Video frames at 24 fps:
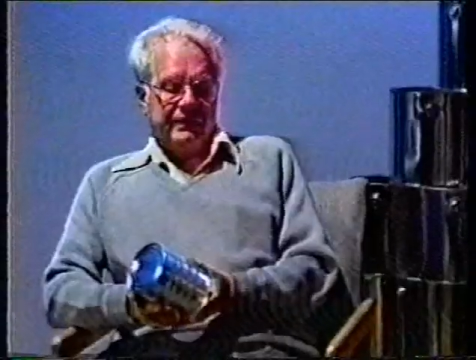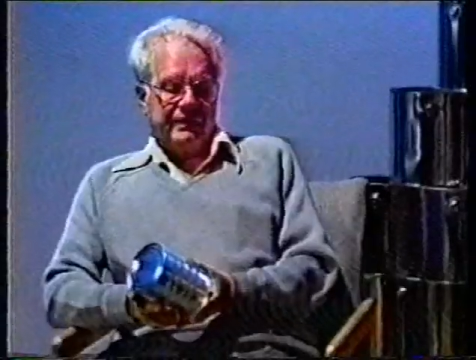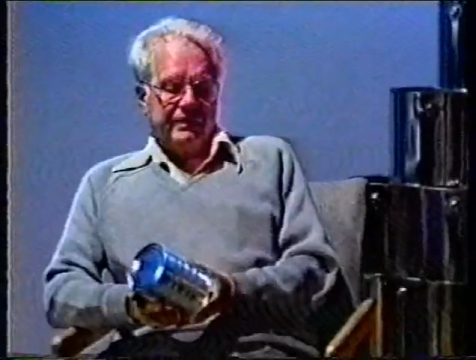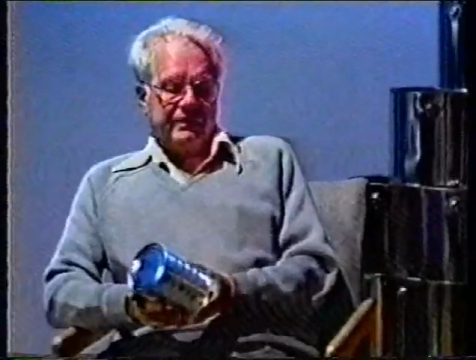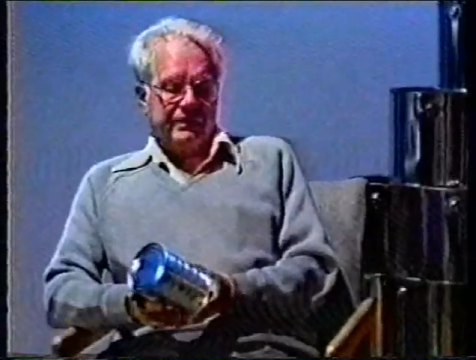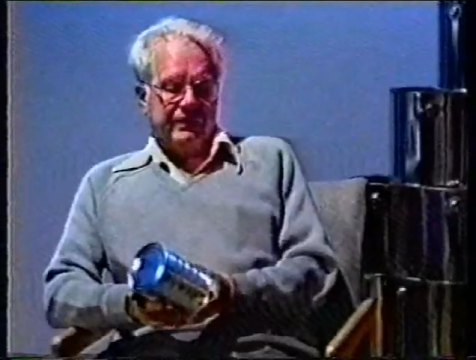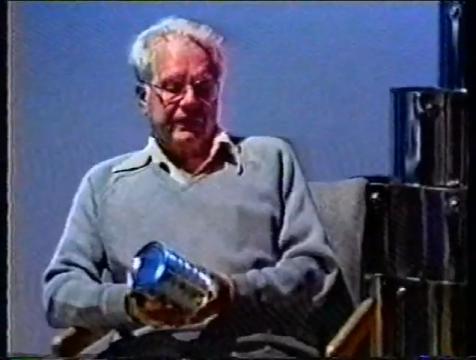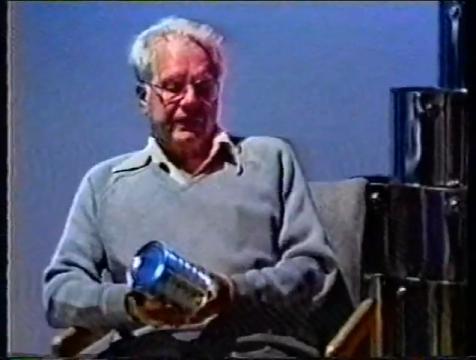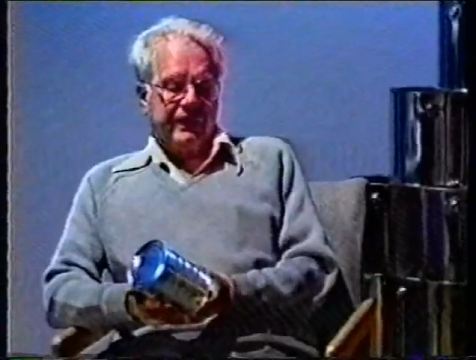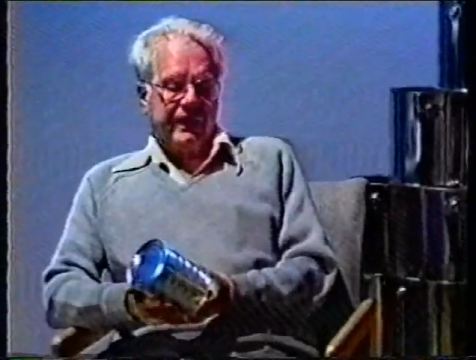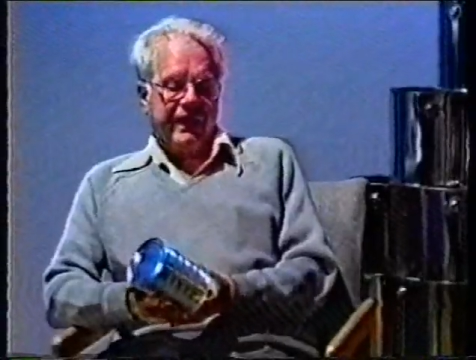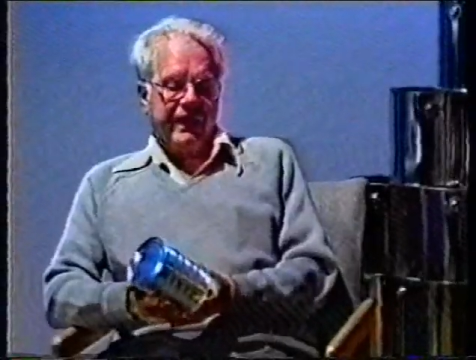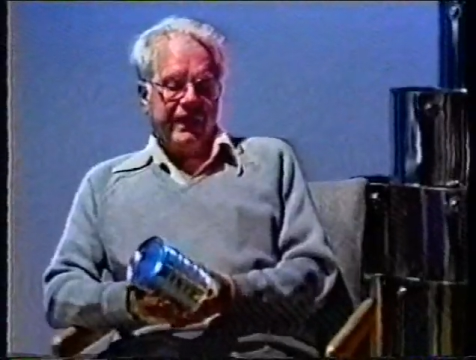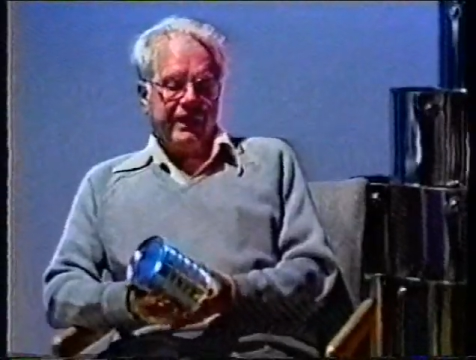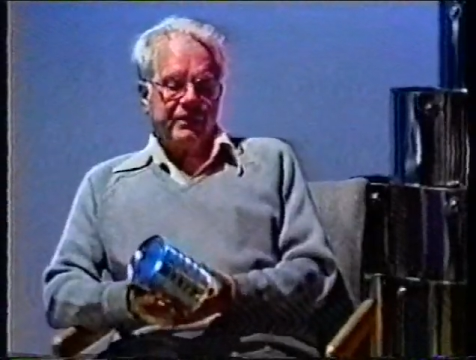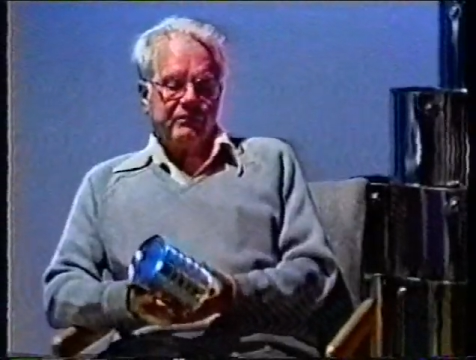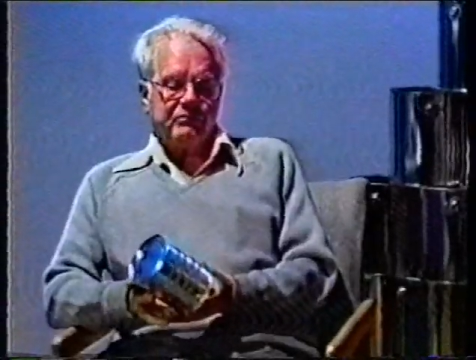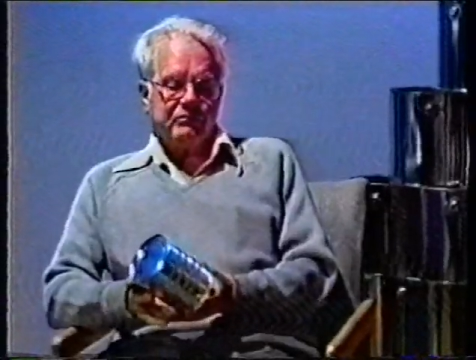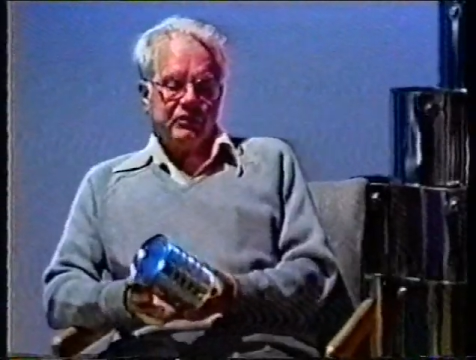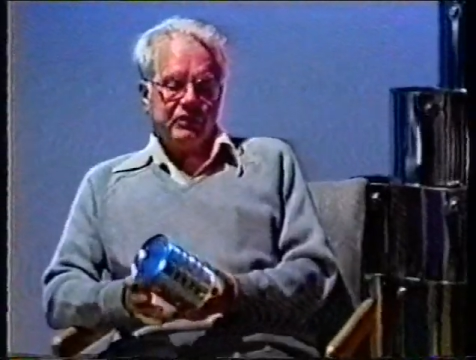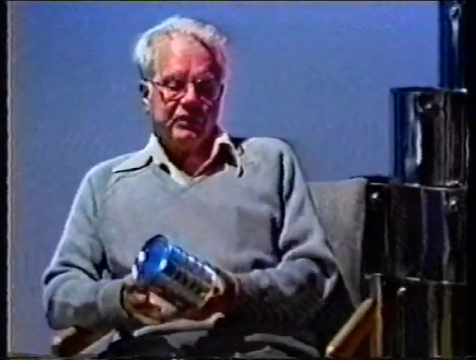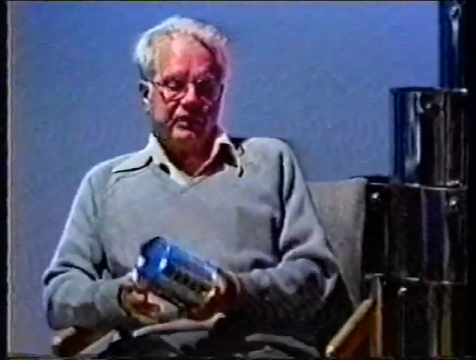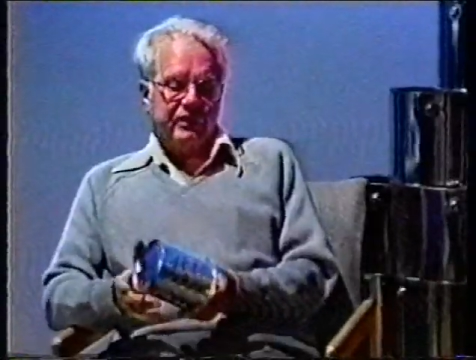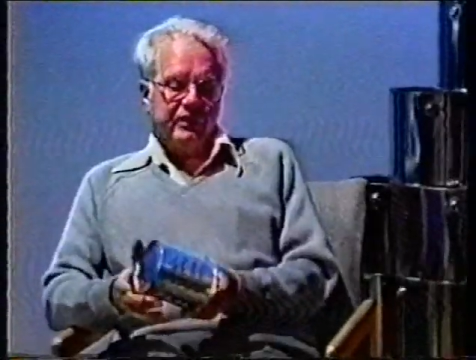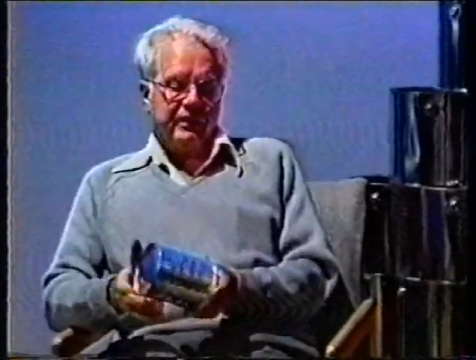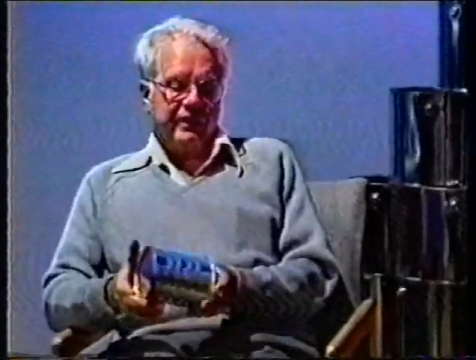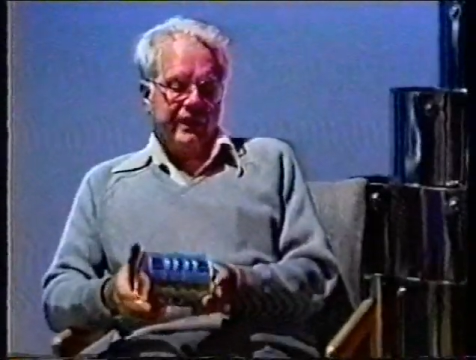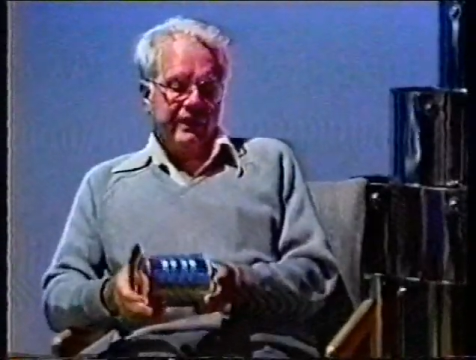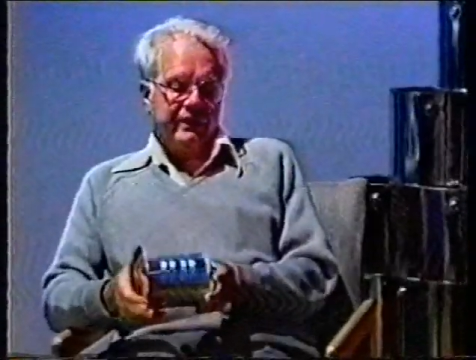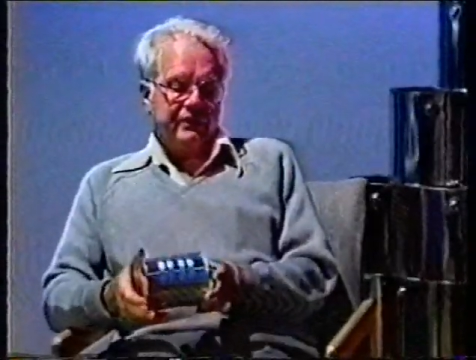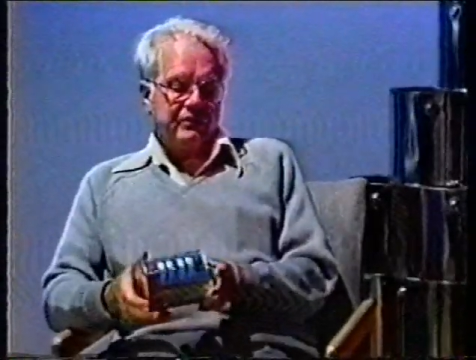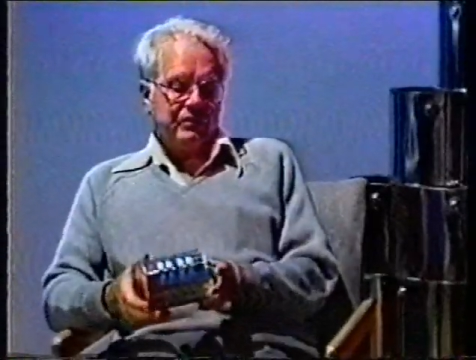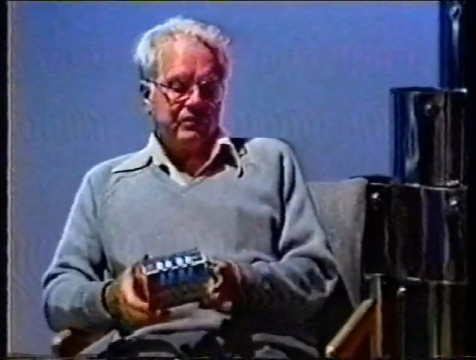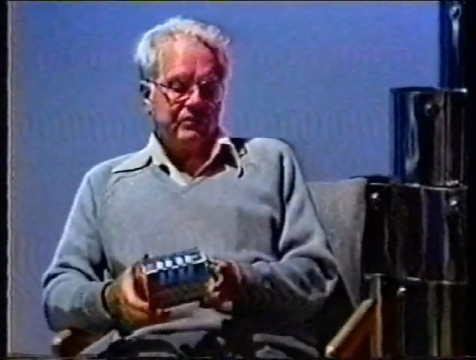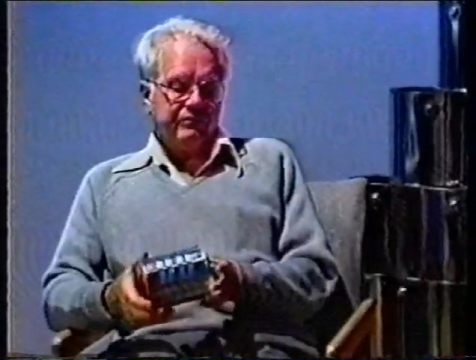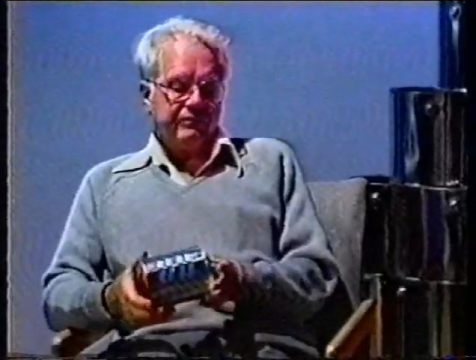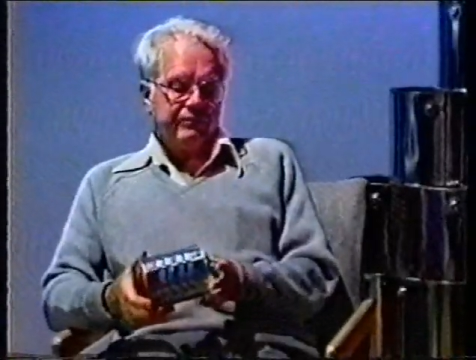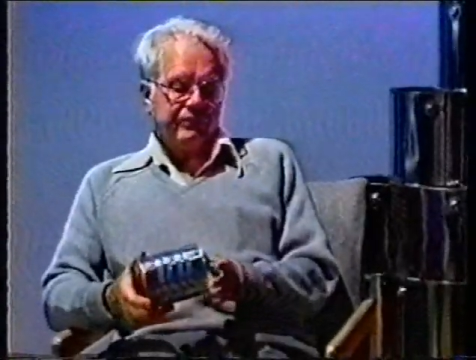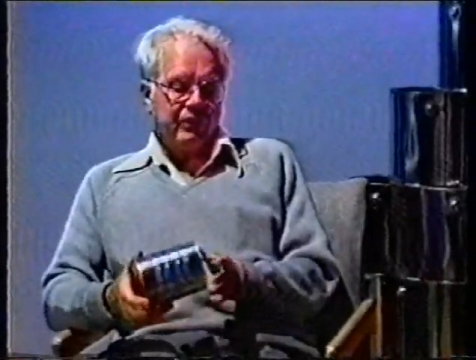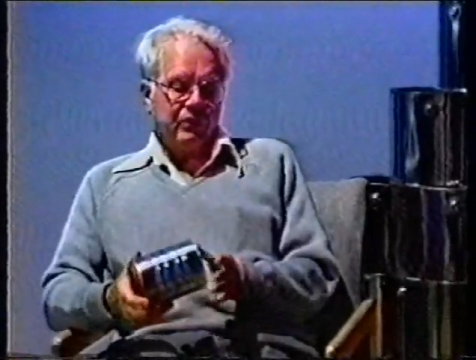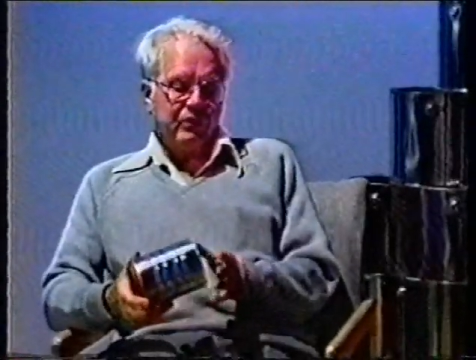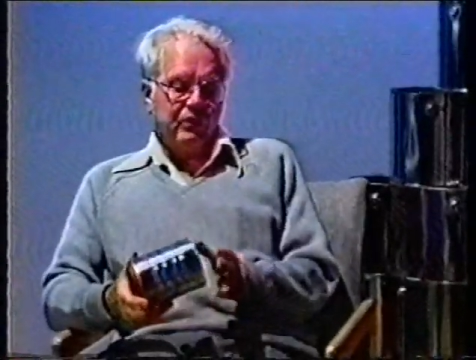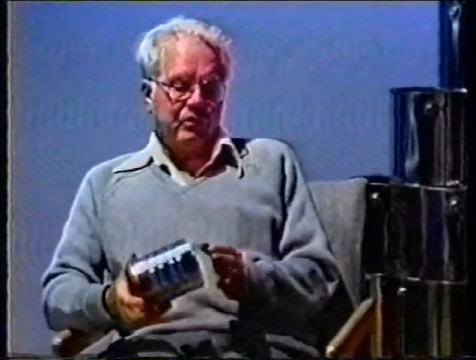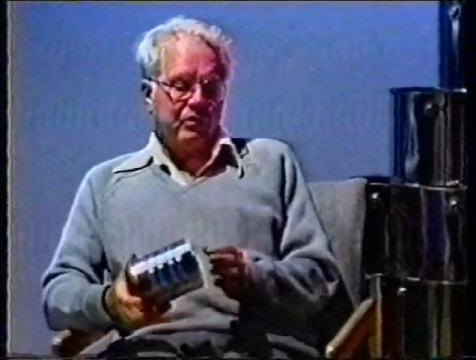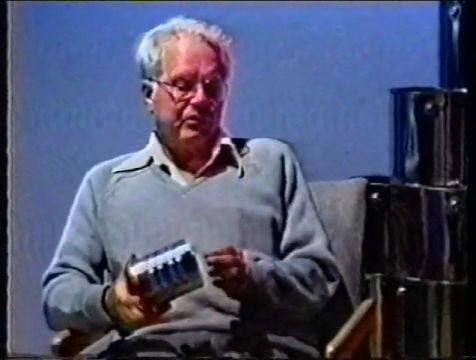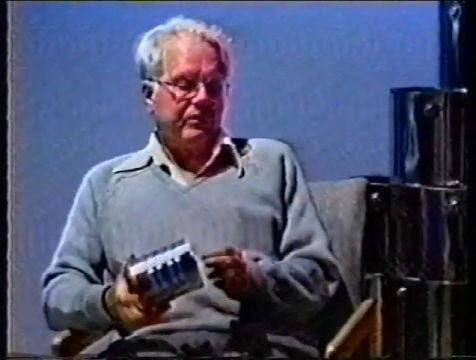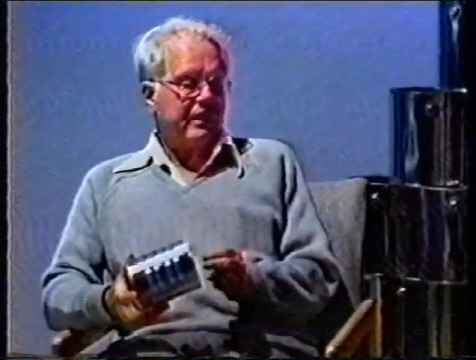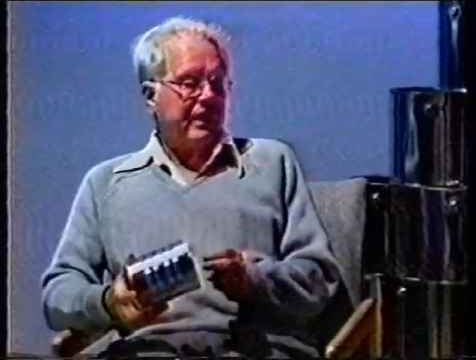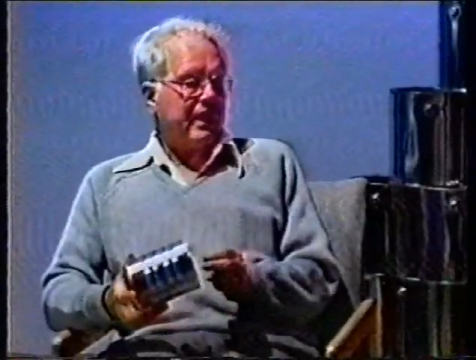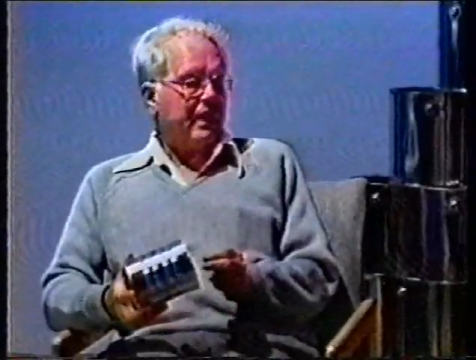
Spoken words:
The can would then flow